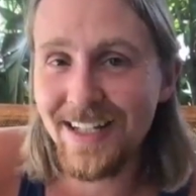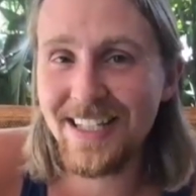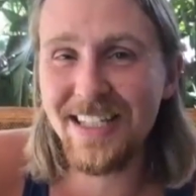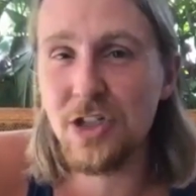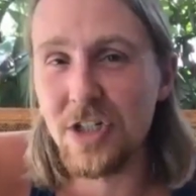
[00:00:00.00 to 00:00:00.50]

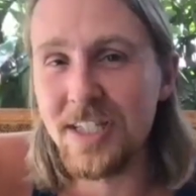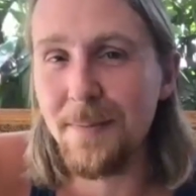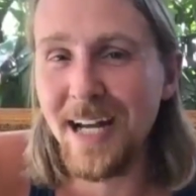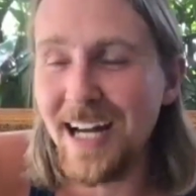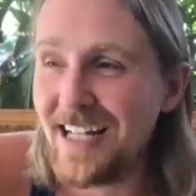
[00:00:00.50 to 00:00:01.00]
this is just that
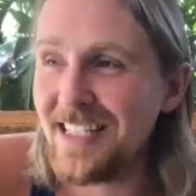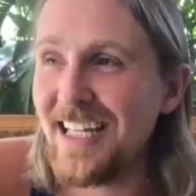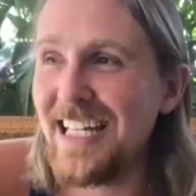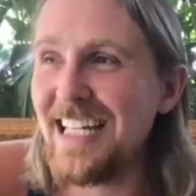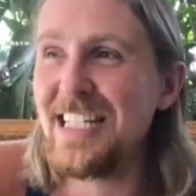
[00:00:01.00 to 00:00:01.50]
my
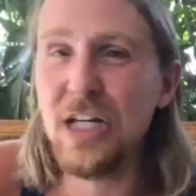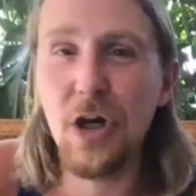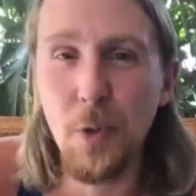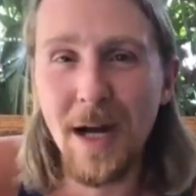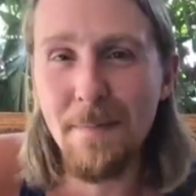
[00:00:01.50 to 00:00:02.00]
eyesight isn't
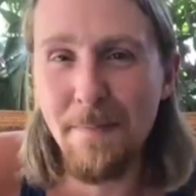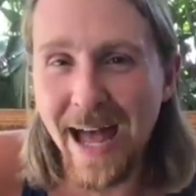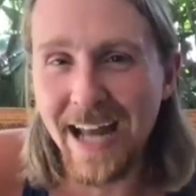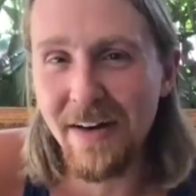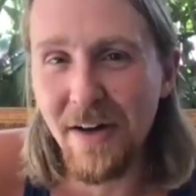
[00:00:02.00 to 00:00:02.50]
quite
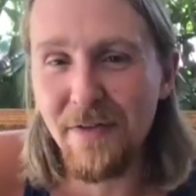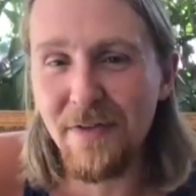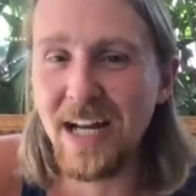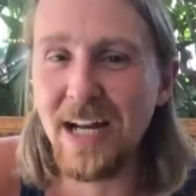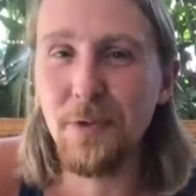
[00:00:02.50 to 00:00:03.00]
bad enough
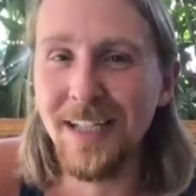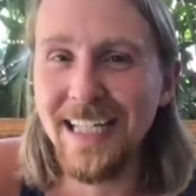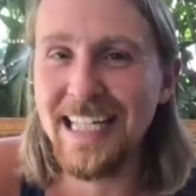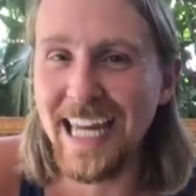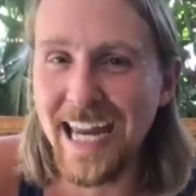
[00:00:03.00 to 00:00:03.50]
that I
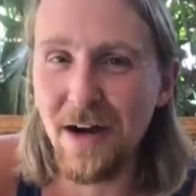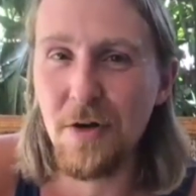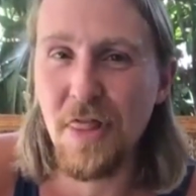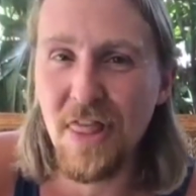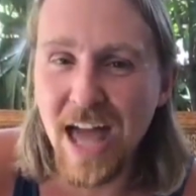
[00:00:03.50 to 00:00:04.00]
really care
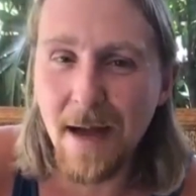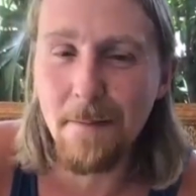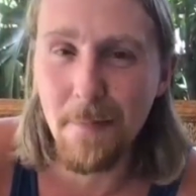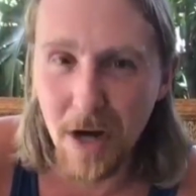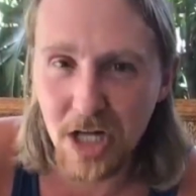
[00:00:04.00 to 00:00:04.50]
that
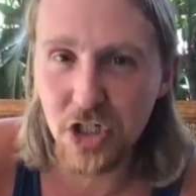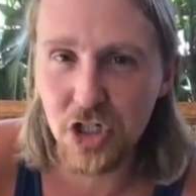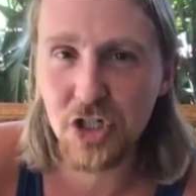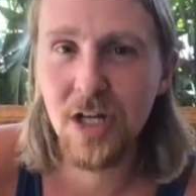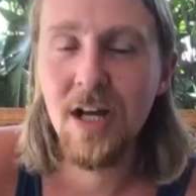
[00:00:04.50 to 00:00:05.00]

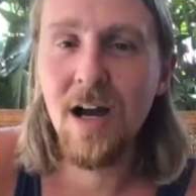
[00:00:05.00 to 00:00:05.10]
much.